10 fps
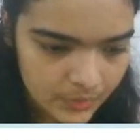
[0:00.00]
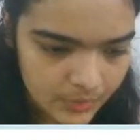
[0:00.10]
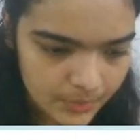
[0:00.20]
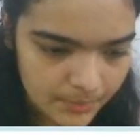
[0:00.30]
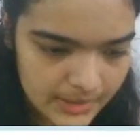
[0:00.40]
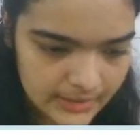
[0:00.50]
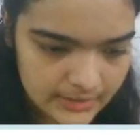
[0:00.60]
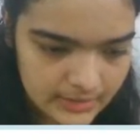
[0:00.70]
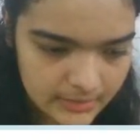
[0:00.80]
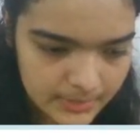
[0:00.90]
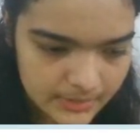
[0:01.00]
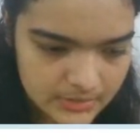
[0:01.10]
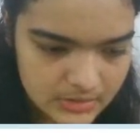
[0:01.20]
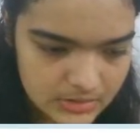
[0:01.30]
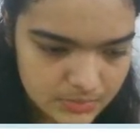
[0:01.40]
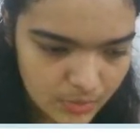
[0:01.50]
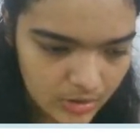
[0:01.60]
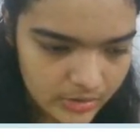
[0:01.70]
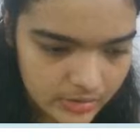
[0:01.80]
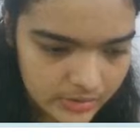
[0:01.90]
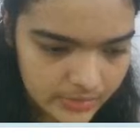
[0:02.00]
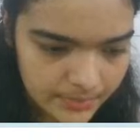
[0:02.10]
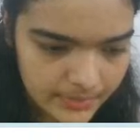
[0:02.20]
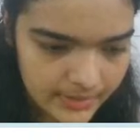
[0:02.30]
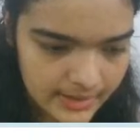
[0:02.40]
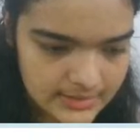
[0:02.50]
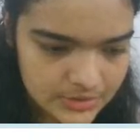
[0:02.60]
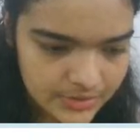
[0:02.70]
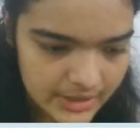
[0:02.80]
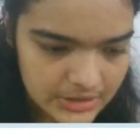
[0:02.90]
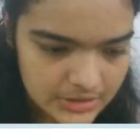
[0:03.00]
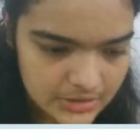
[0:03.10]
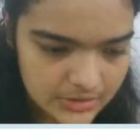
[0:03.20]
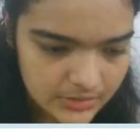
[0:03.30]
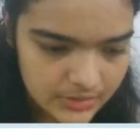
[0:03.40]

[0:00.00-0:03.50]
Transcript: Make it a little bit smaller, place it right here.